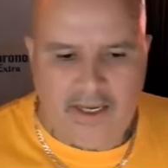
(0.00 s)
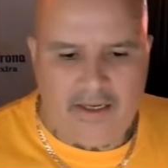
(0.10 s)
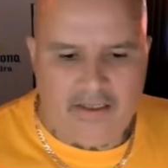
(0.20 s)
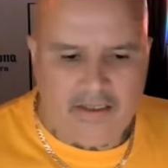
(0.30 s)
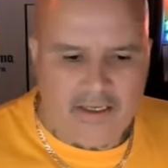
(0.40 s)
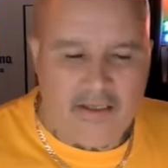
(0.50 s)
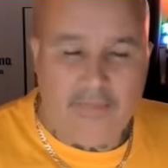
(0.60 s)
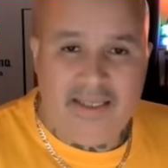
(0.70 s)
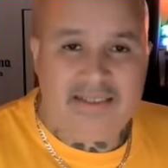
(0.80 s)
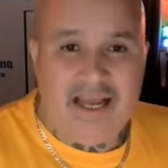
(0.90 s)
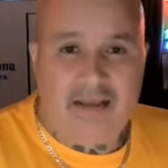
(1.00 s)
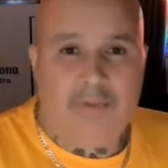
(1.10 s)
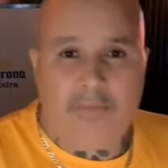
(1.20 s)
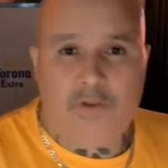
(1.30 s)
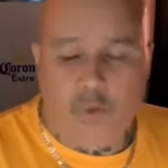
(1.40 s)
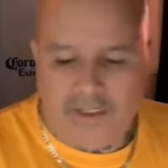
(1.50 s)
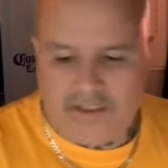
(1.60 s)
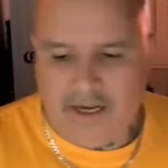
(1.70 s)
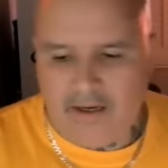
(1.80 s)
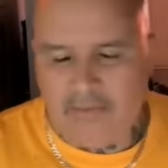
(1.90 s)
And in the meantime, in between
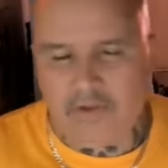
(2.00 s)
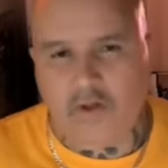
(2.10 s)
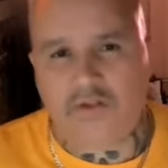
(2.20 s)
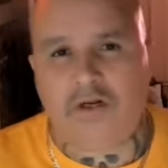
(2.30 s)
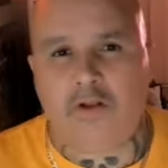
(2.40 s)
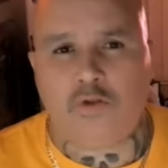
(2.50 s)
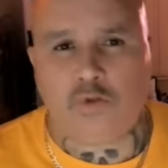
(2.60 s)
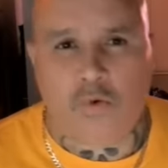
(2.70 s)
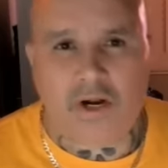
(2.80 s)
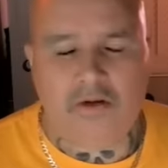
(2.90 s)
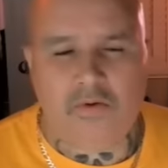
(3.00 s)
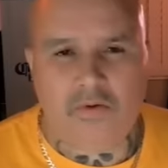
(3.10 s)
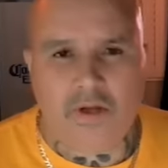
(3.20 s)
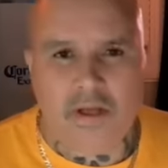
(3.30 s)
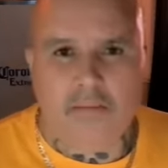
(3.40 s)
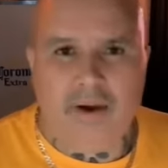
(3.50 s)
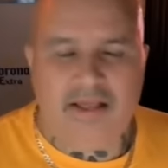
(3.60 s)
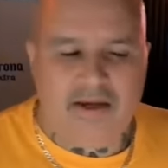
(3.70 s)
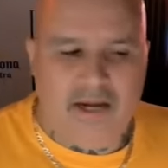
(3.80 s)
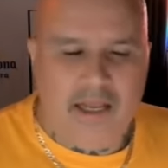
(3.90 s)
time, there's another Sureño
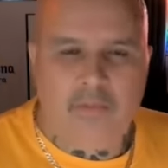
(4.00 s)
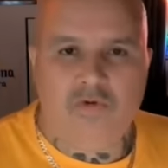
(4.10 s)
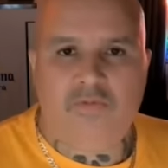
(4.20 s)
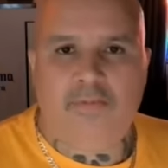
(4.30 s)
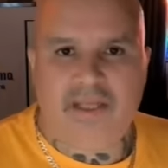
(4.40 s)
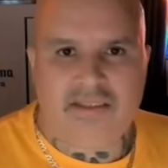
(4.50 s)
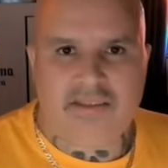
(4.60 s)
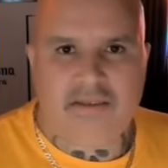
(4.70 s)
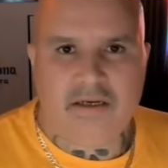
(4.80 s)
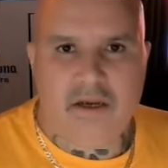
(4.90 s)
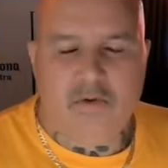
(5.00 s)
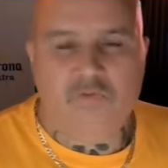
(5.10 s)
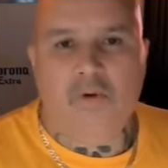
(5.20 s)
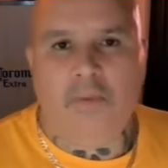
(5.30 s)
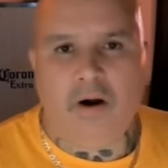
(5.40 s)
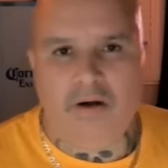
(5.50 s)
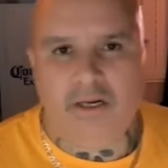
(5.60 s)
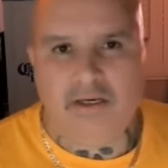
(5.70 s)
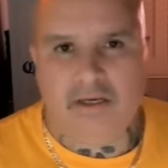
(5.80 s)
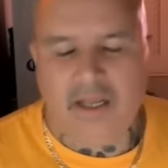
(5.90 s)
by the name of Beast from
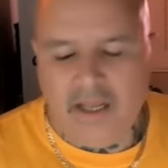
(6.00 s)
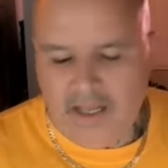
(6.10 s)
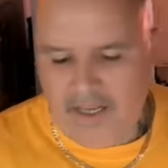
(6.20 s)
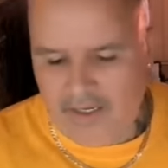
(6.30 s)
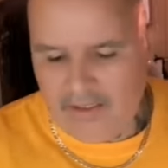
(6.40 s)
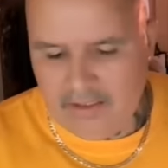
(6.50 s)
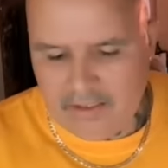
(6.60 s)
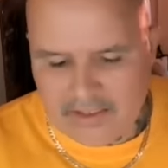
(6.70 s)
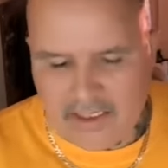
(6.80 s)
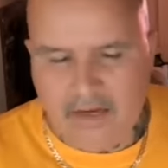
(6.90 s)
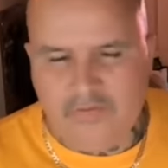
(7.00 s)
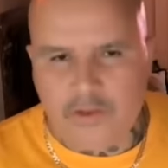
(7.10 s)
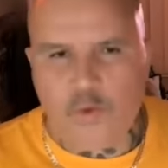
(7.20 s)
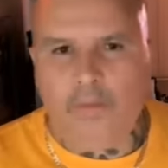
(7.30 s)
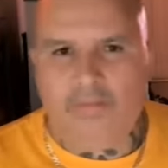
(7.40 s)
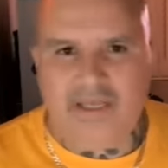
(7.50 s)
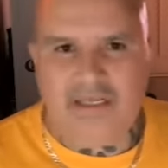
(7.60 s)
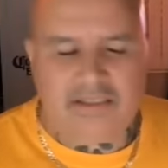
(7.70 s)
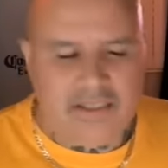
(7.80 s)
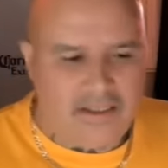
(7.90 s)
Bartlett, and this individual
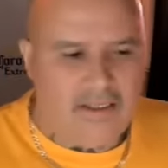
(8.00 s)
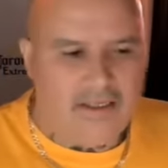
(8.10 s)
Beast,